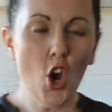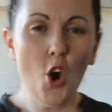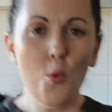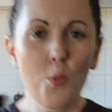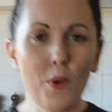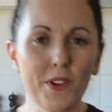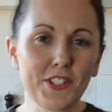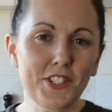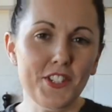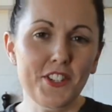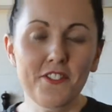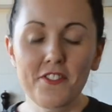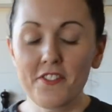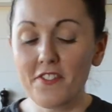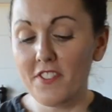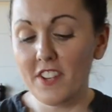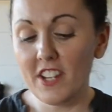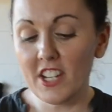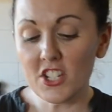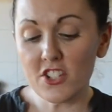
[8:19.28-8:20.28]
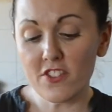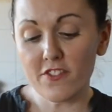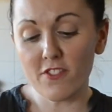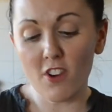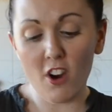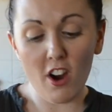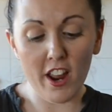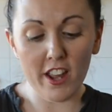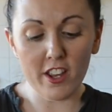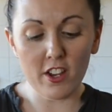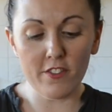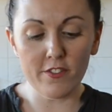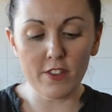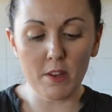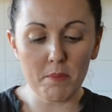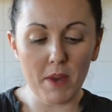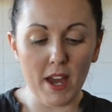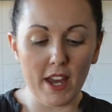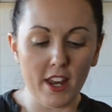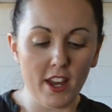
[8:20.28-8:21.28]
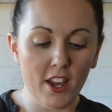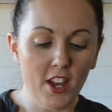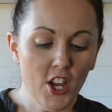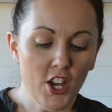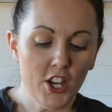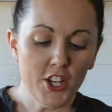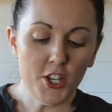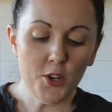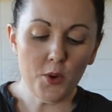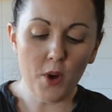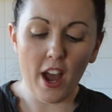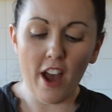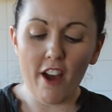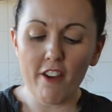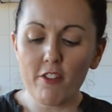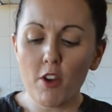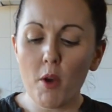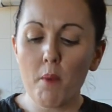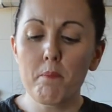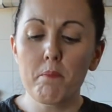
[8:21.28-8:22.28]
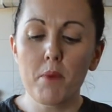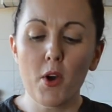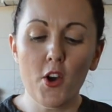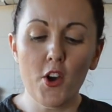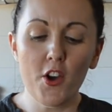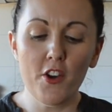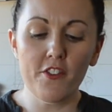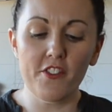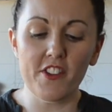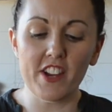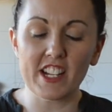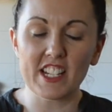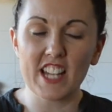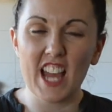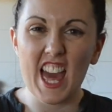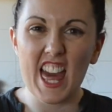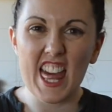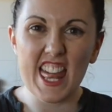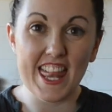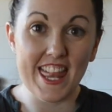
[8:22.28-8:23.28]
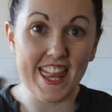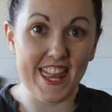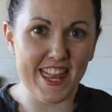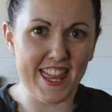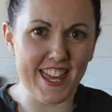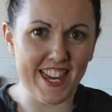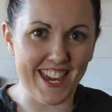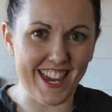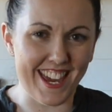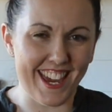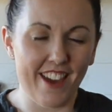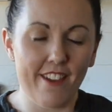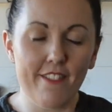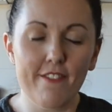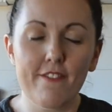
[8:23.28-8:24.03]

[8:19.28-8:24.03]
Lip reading: Once you've finished frying off your batter, you'll have perfect, thick,